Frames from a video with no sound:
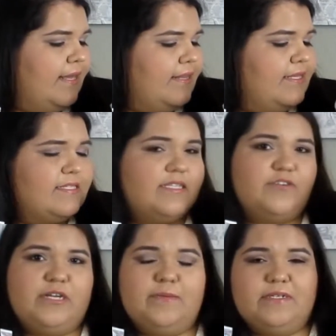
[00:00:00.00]
yeah this
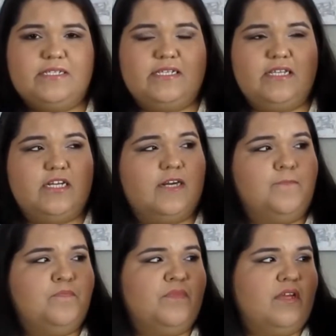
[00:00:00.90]
the cream concealer
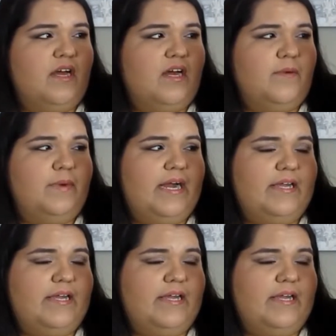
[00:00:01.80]
um,